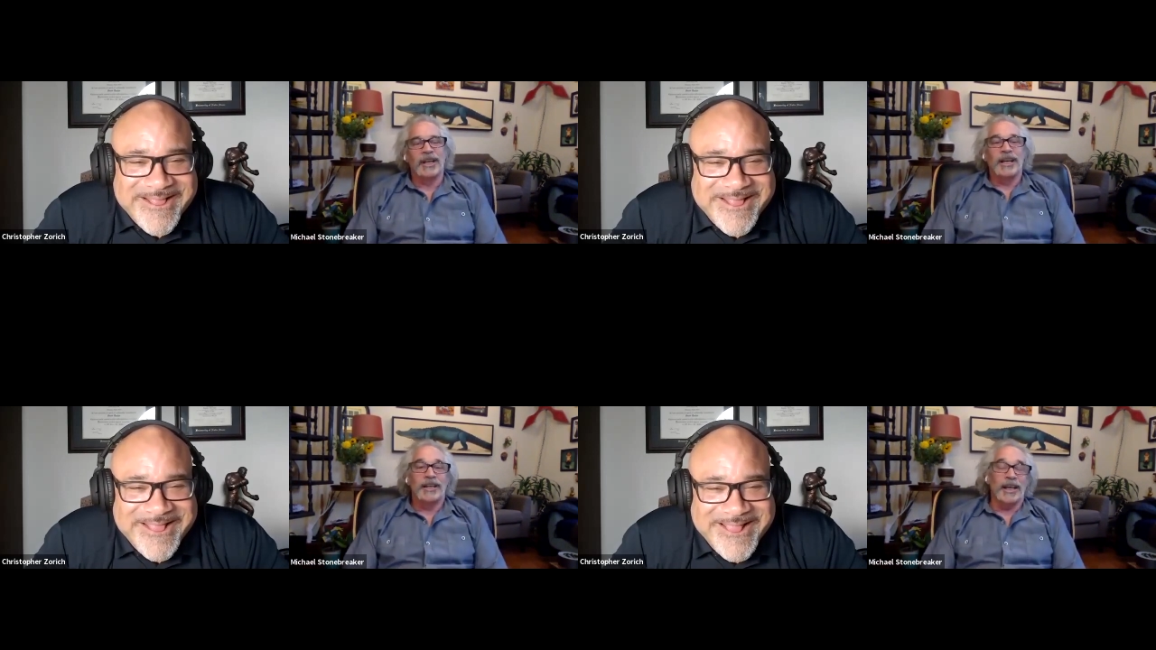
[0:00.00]

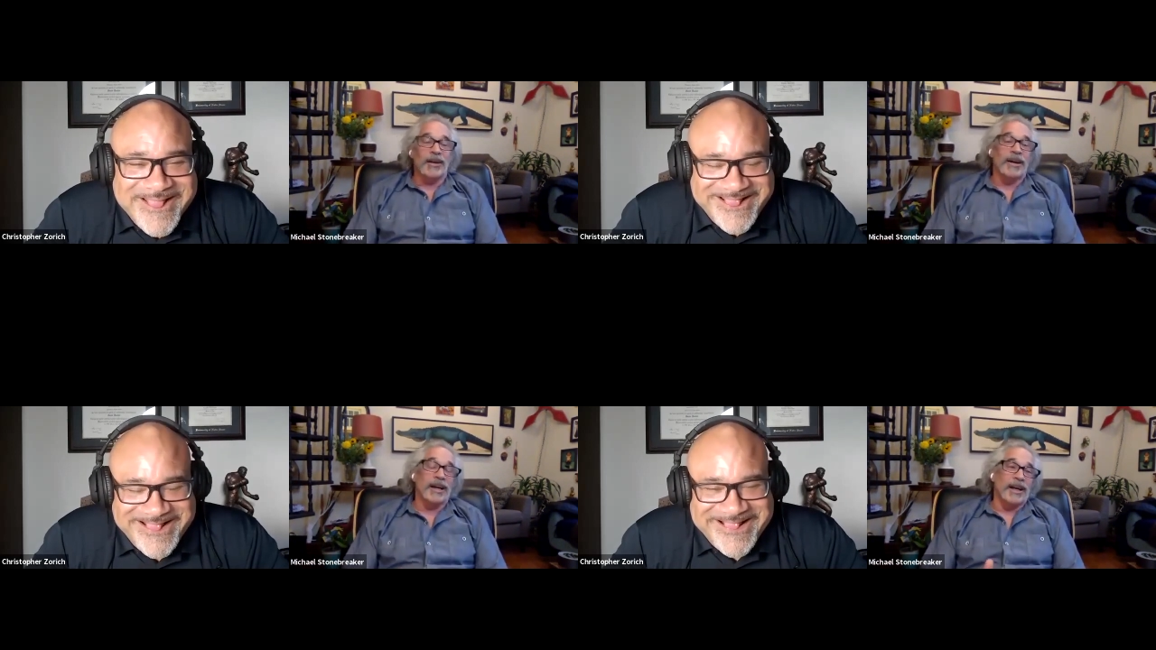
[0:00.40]

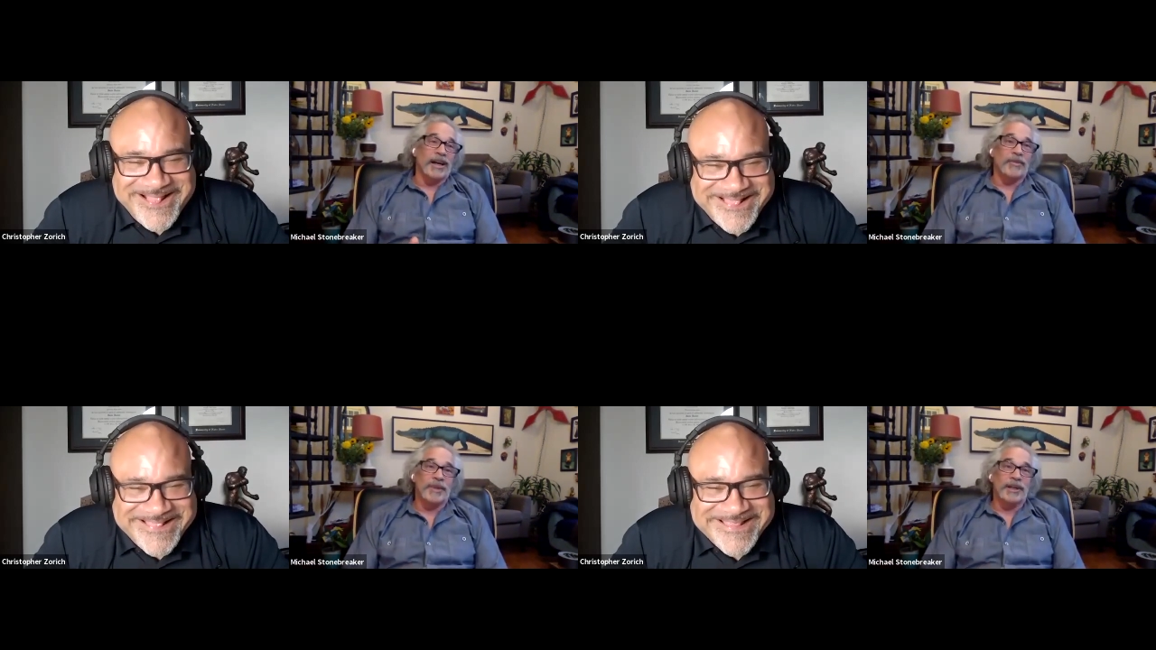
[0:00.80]
Speaker 1: Now,
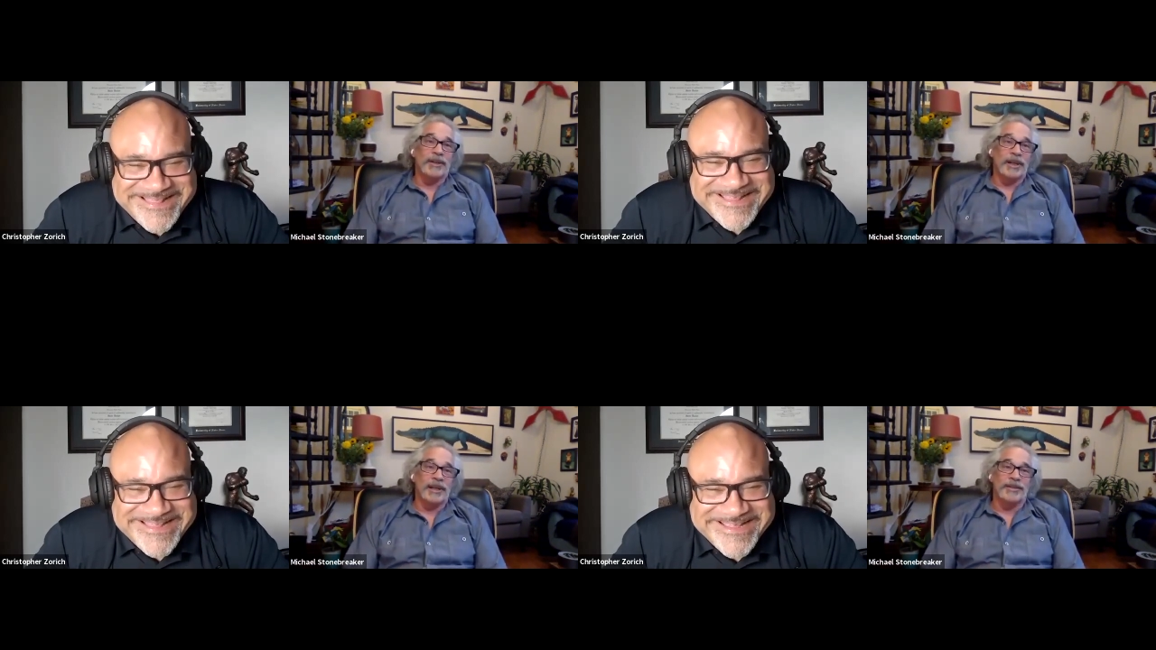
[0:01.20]
my
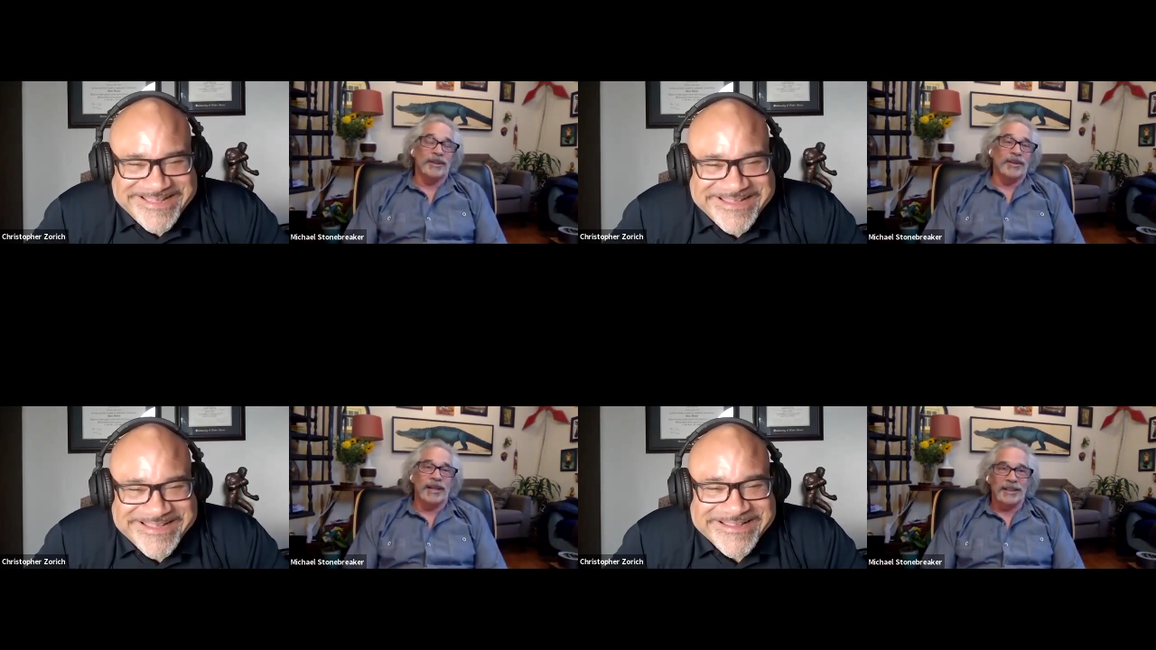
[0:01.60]
grade,
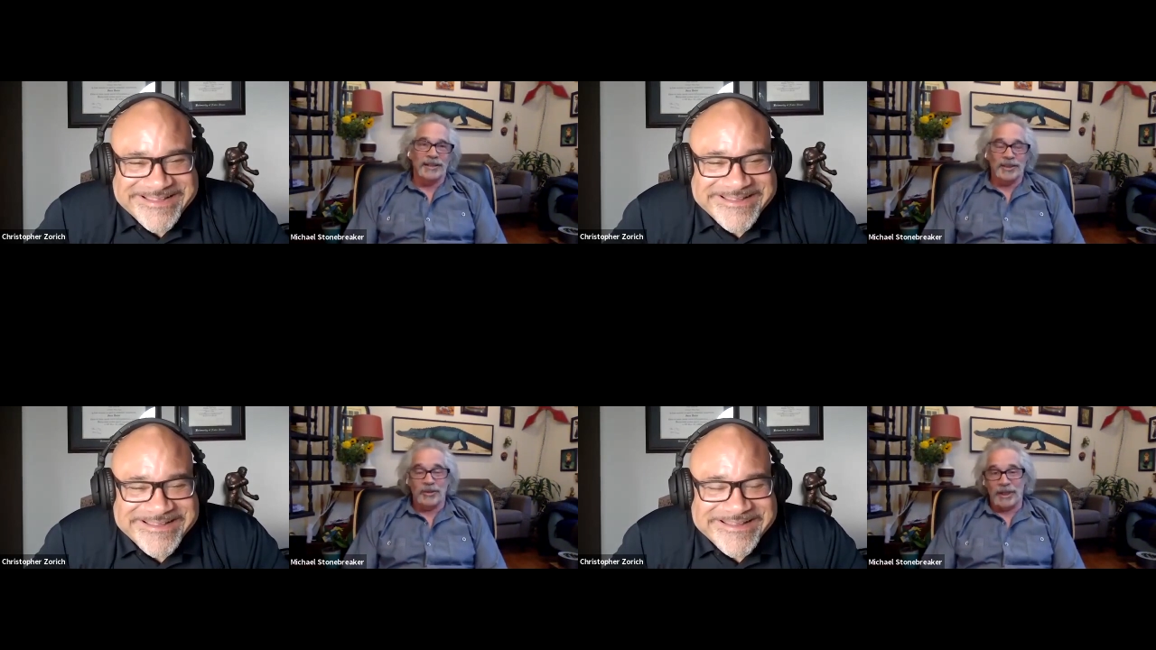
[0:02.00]
so I didn't
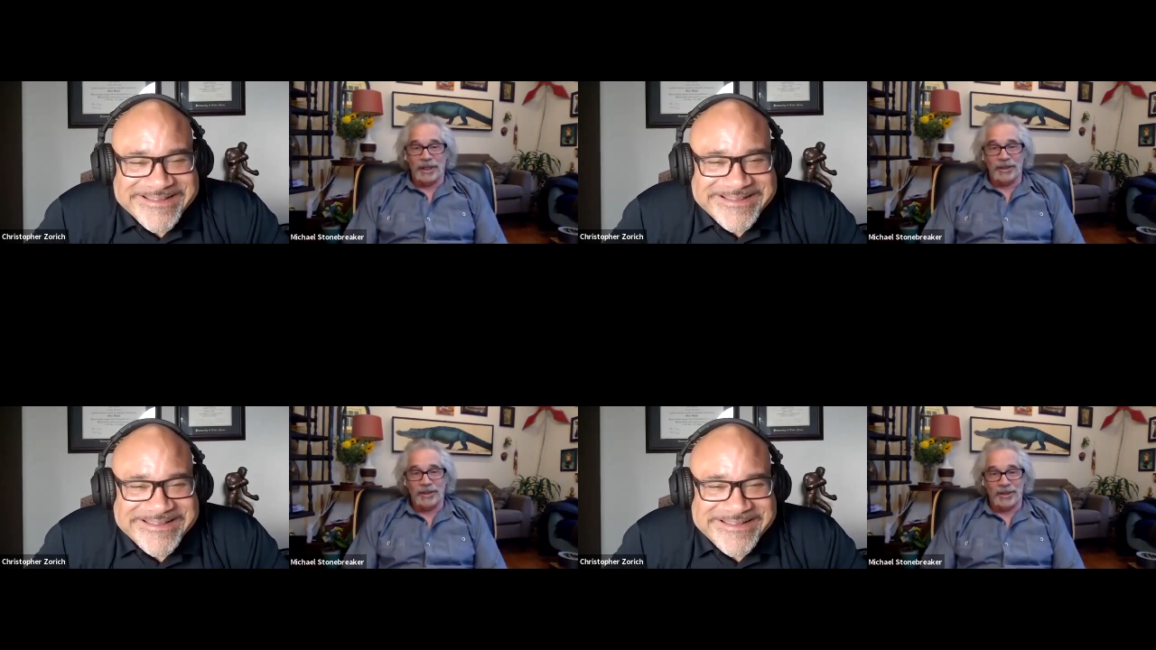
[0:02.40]
do
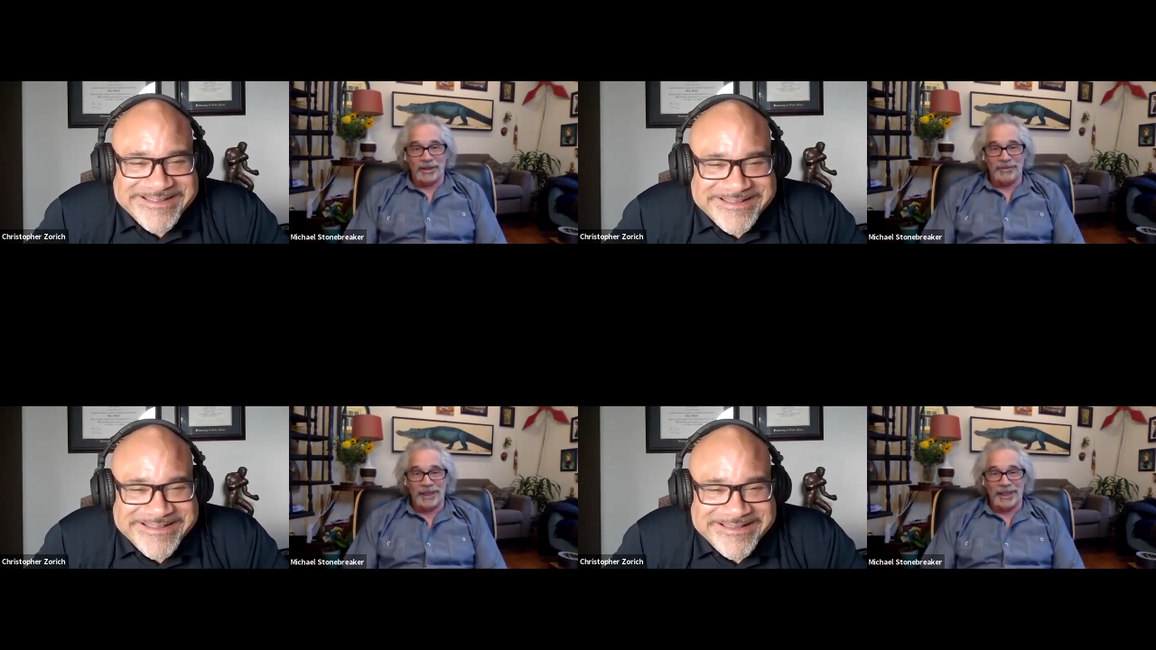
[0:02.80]
well on
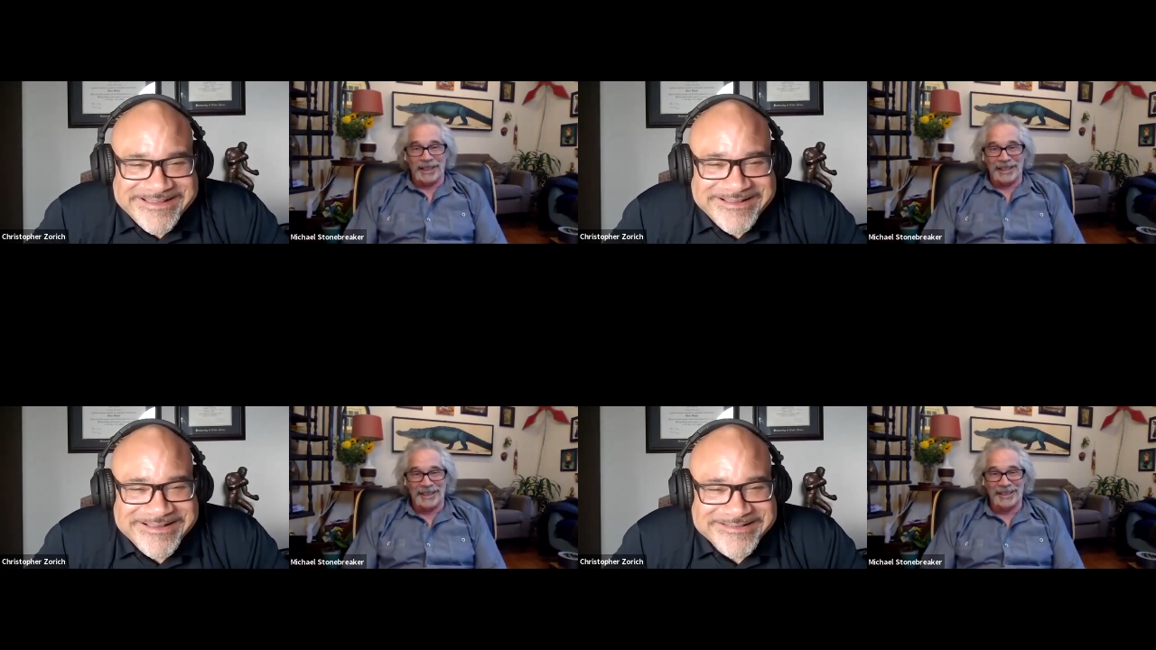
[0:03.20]

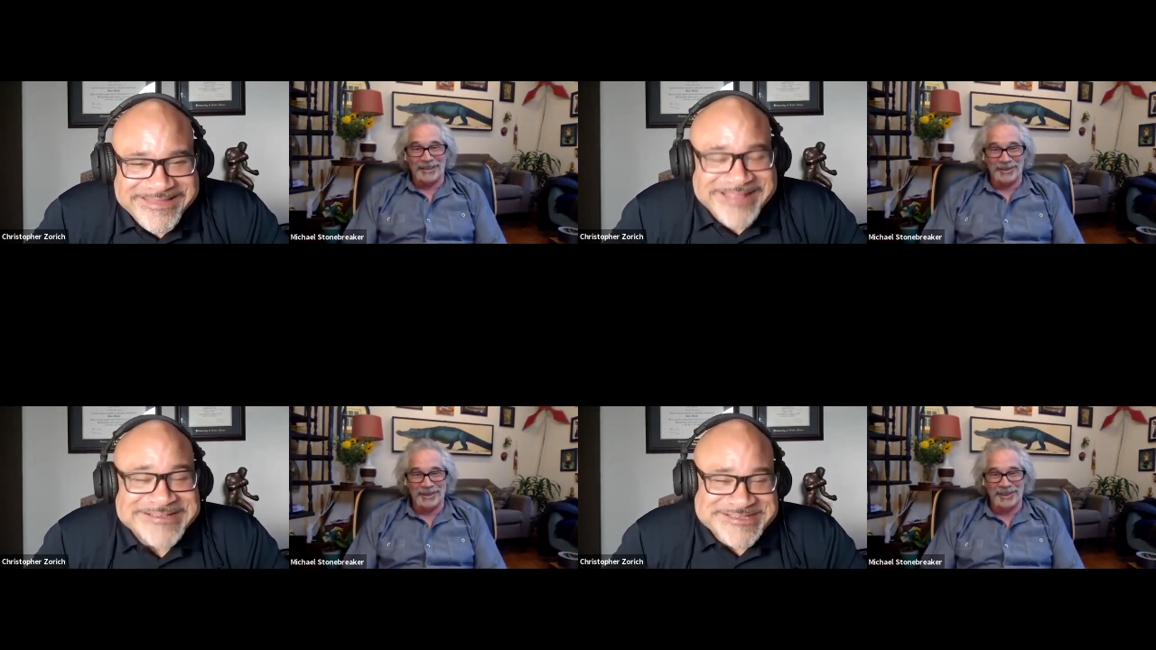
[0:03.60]
my
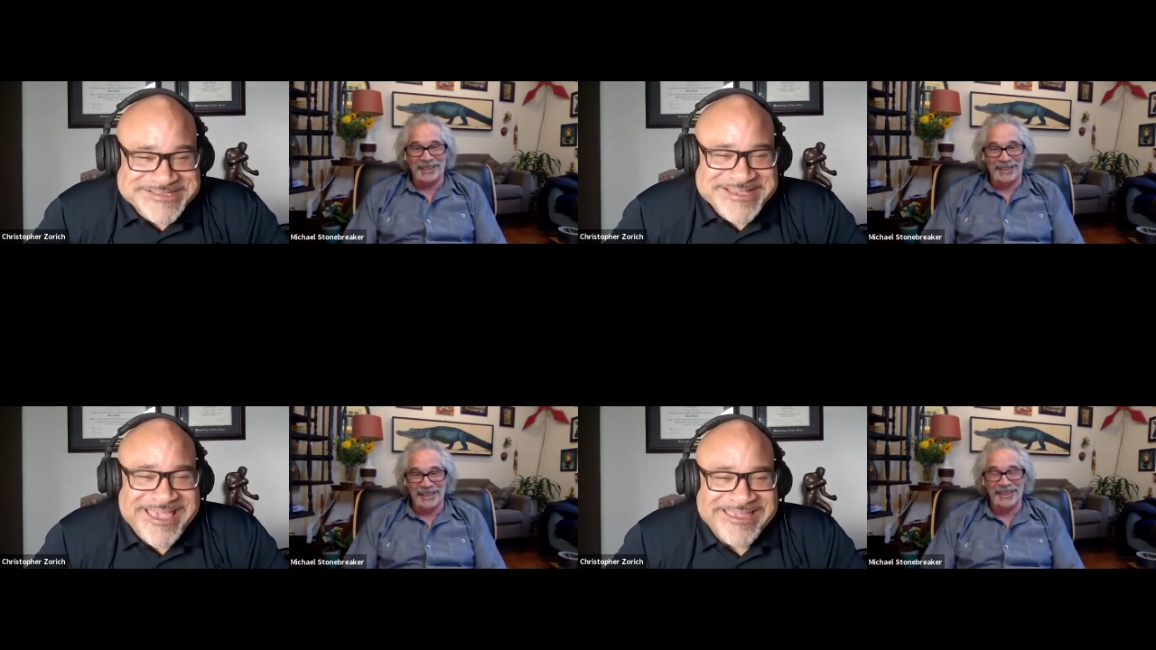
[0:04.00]
on
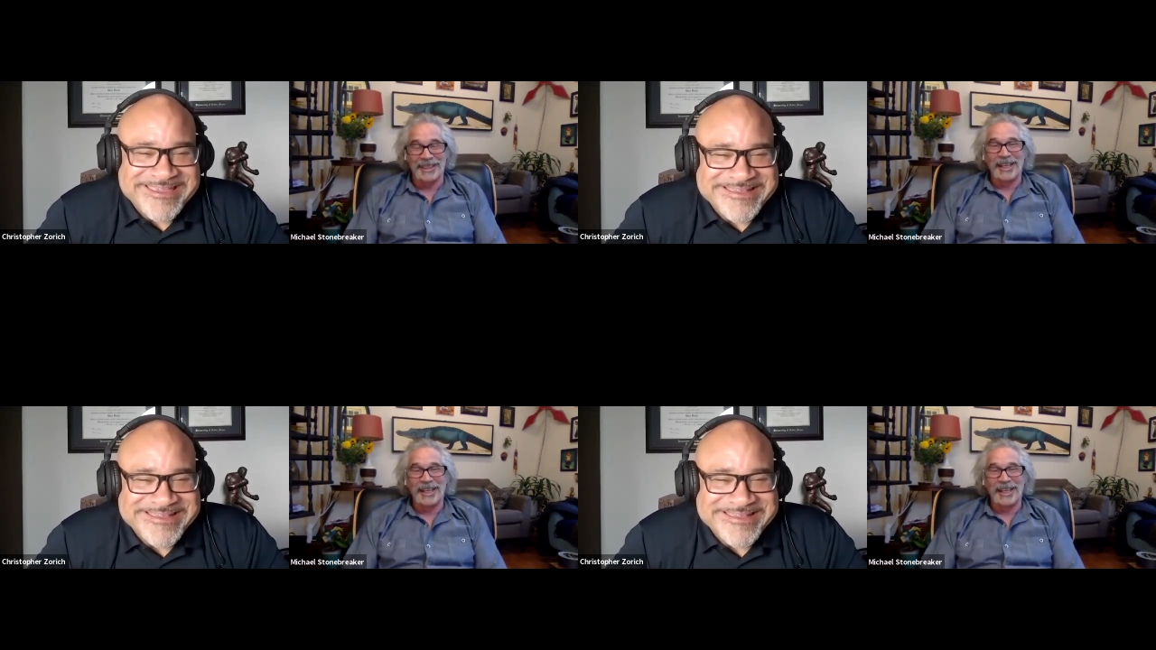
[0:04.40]
statistics,